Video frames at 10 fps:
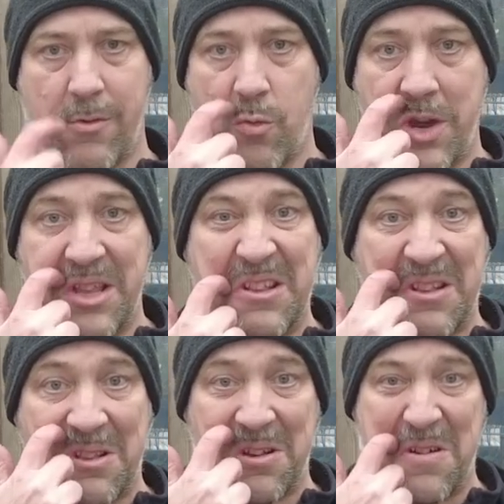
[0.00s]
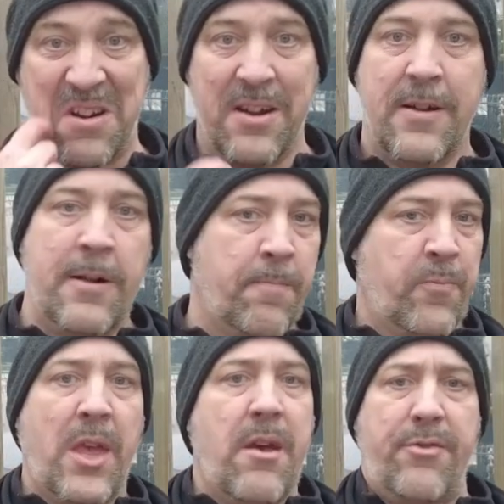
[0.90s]
in winter.
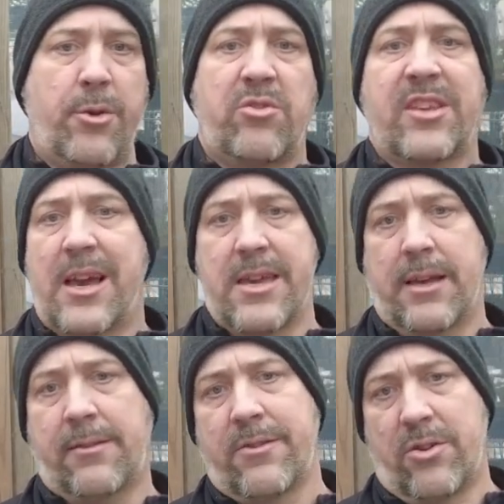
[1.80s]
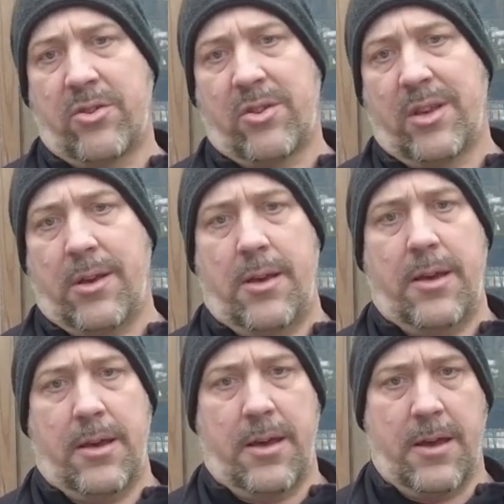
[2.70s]
Those can just not
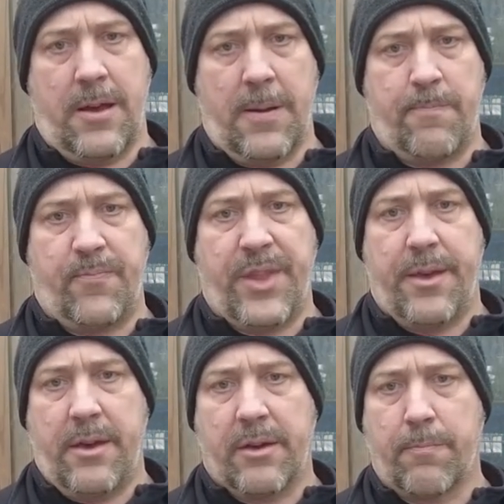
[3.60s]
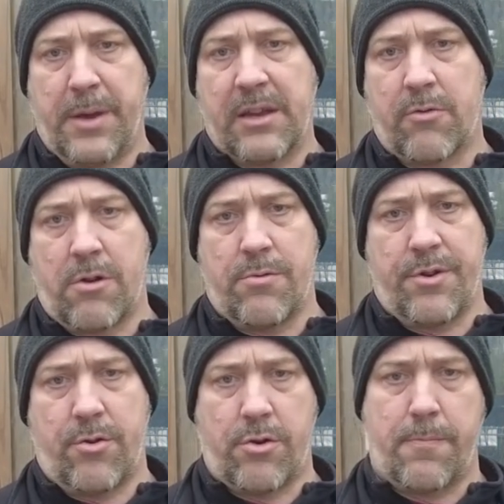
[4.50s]
be
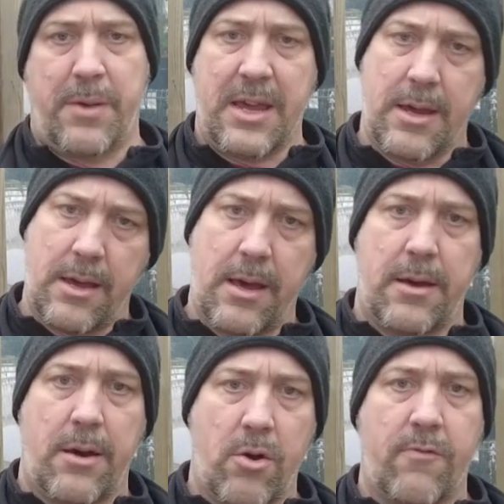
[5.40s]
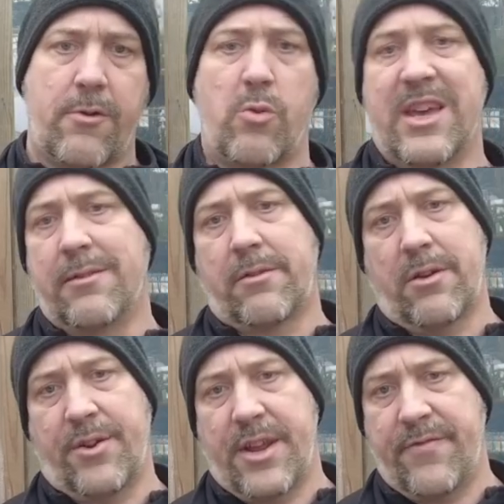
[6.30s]
grown or be
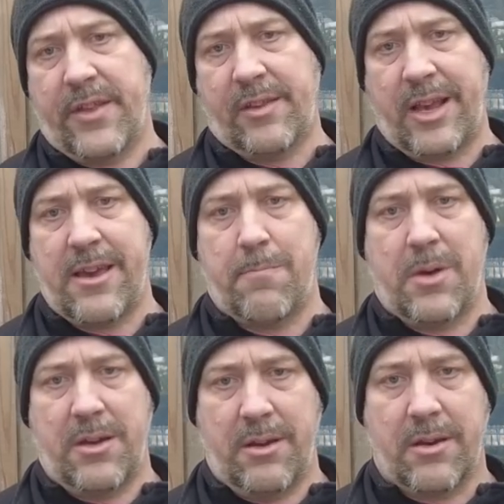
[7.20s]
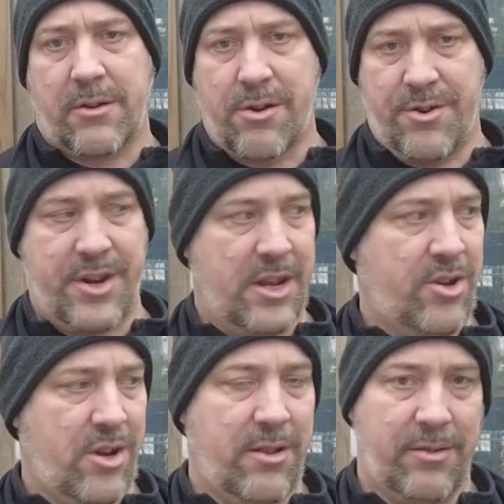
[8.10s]
overwintered in the same
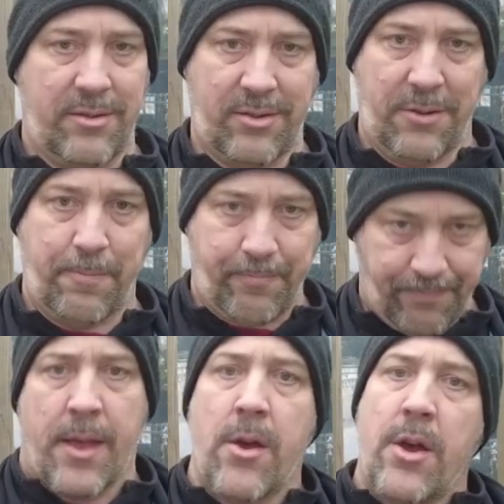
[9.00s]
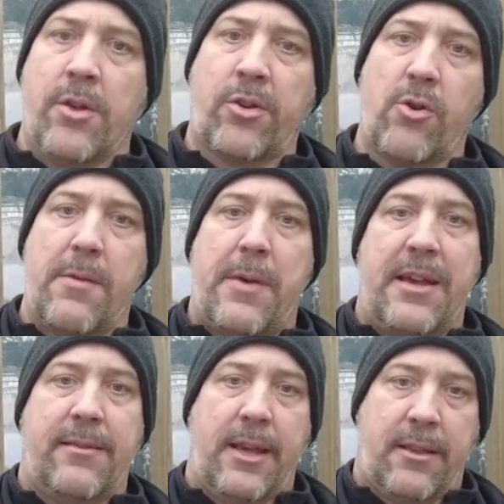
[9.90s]
conditions. So in
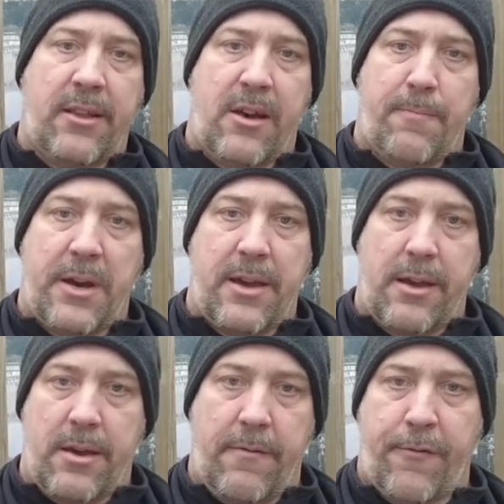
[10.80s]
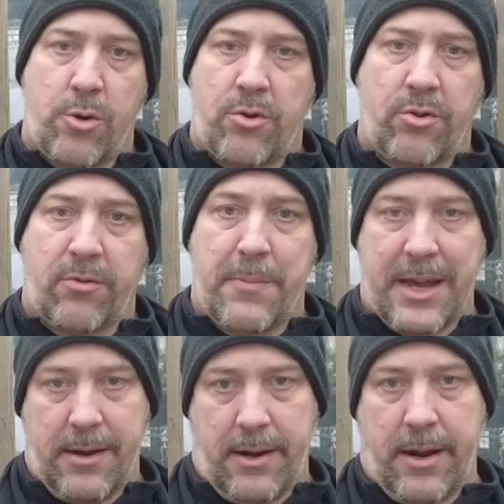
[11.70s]
my setup I focus
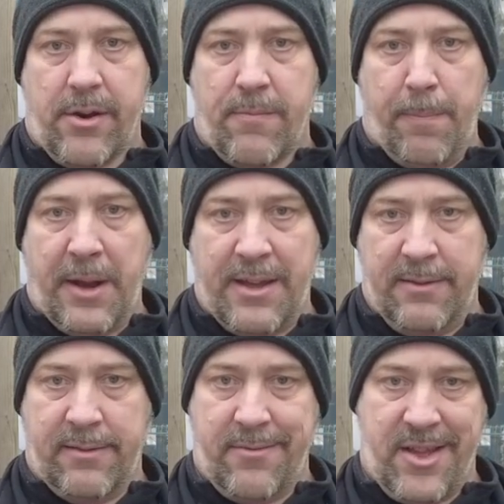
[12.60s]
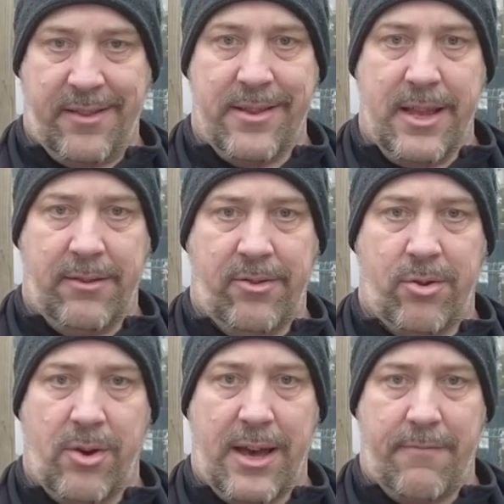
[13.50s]
mainly on plants that needs
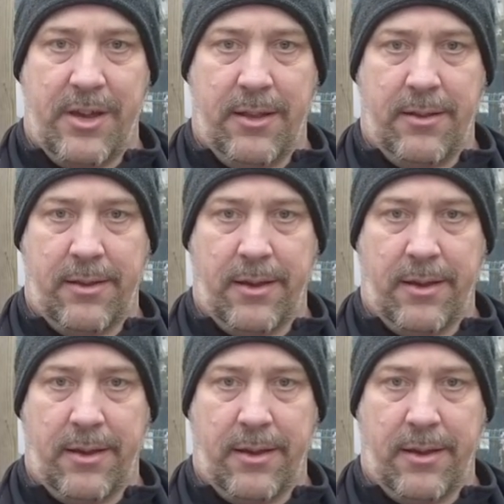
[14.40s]
to have it